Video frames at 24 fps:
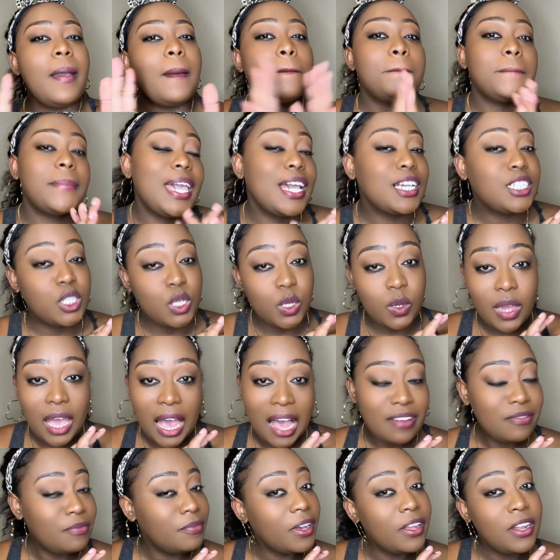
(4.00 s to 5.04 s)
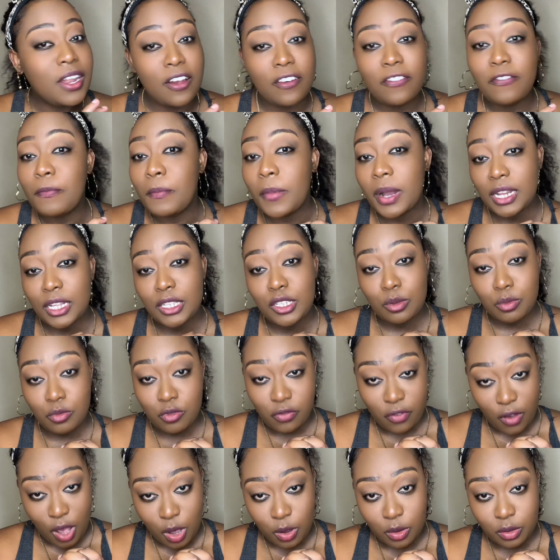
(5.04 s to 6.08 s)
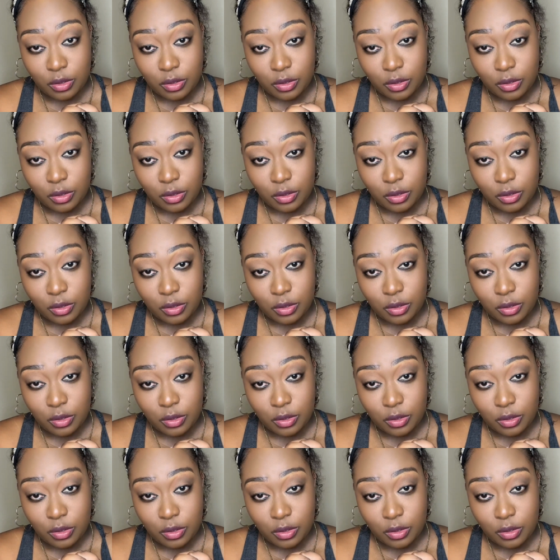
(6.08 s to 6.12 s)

Make sure you have enough money to move out.